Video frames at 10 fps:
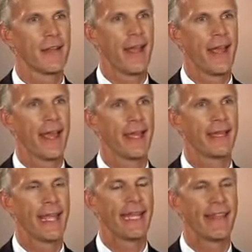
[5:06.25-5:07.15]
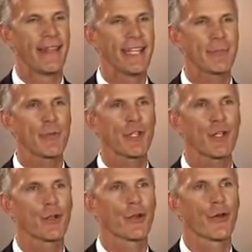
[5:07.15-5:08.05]
And in this
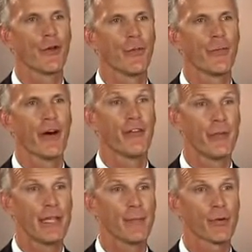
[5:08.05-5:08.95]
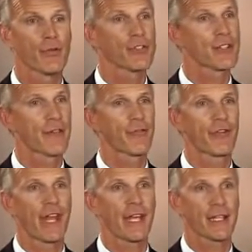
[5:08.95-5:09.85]
particular group of people who suffer
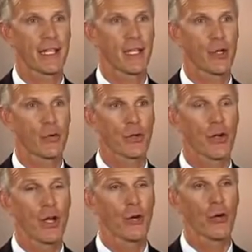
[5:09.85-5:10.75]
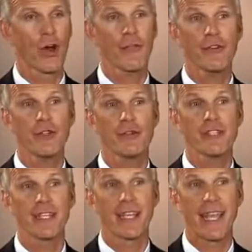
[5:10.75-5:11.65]
daily, who are often
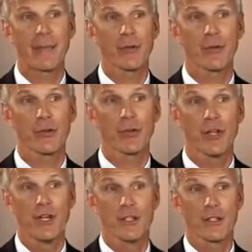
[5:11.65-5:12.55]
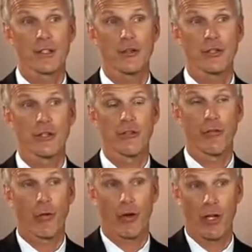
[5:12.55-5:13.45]
using a chemical solution
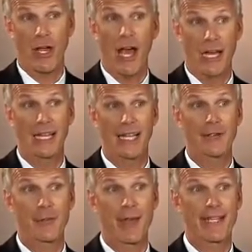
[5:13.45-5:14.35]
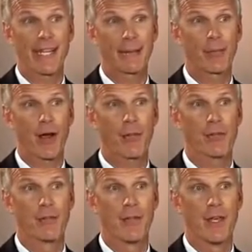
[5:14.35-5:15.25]
for an electromagnetic
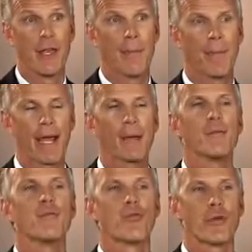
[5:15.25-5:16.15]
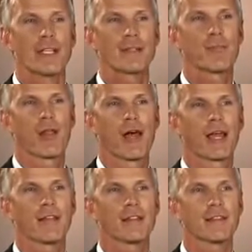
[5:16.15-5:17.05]
problem, by
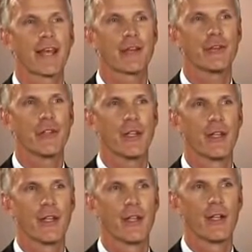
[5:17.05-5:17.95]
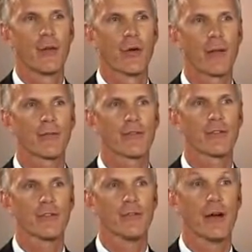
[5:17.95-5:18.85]
resupplying this energy, we're able
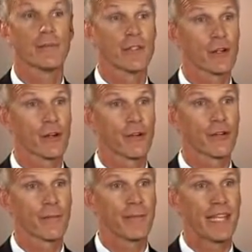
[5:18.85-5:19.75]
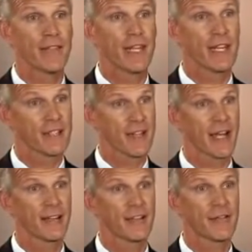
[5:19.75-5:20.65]
to observe, even in a
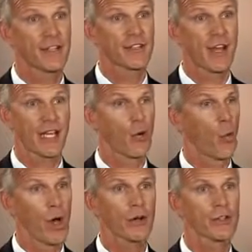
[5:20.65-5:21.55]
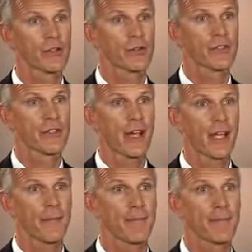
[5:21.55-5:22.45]
scientific study, a well-controlled
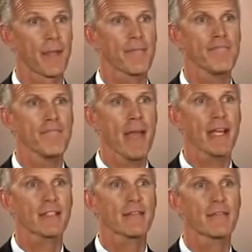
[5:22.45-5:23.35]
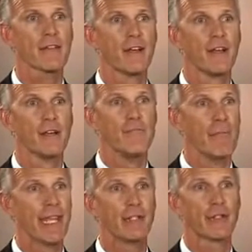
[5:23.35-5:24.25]
study, massive,
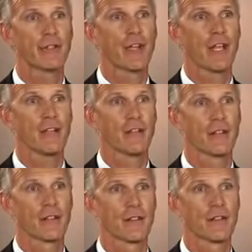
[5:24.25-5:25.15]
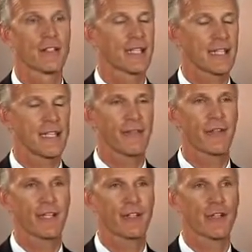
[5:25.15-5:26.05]
major changes,
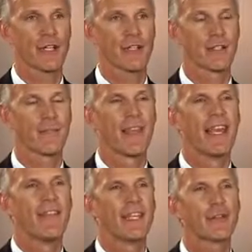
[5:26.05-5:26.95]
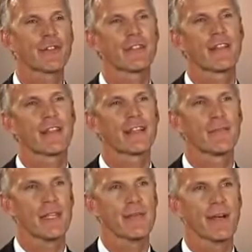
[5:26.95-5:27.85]
significant changes. The interesting thing to
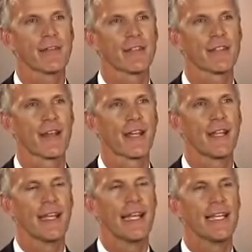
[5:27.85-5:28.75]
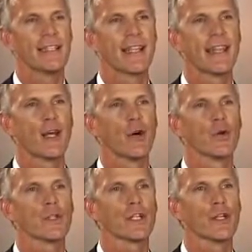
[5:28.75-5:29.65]
me about this study is that they
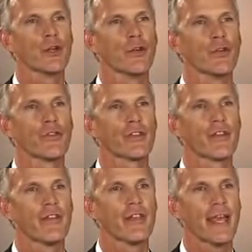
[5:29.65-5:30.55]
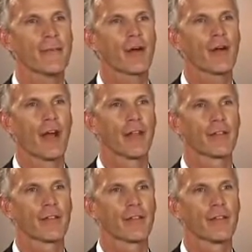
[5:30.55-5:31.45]
only used the
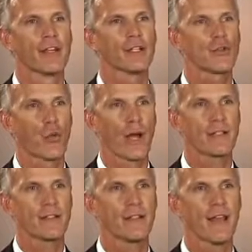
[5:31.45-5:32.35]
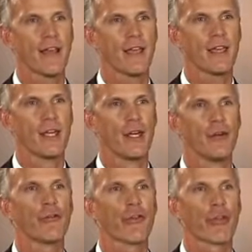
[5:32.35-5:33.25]
MRS twice a day
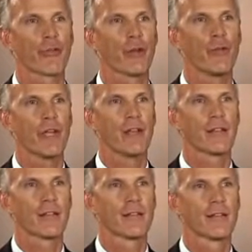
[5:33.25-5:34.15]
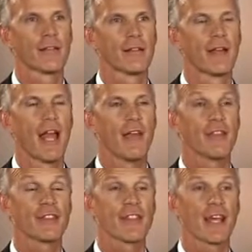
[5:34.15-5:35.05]
for 3 weeks. The
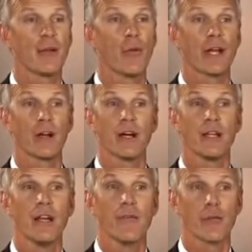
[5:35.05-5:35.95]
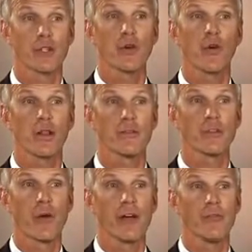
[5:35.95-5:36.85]
study went on for a total of
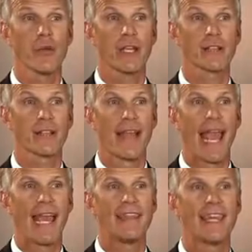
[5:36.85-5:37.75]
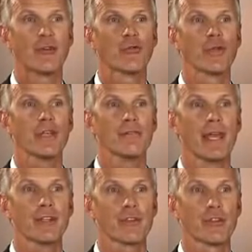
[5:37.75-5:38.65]
12 weeks, and they
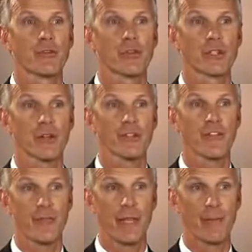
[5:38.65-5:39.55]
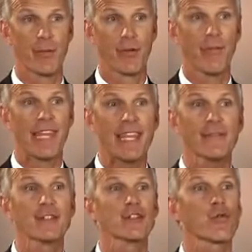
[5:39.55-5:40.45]
remeasured the results of people
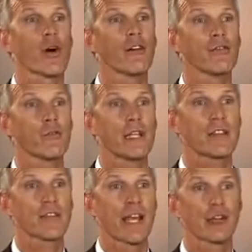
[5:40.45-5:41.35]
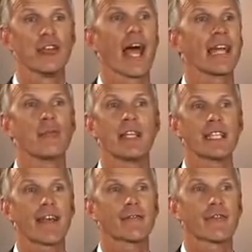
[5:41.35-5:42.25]
even 12 weeks later, 9 weeks
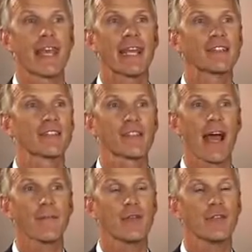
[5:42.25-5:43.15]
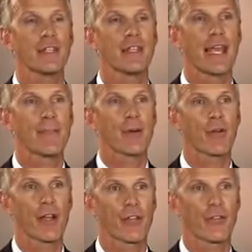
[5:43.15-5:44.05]
after they had stopped using the
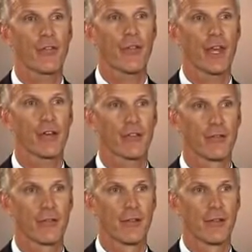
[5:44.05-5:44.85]
MRS 2000.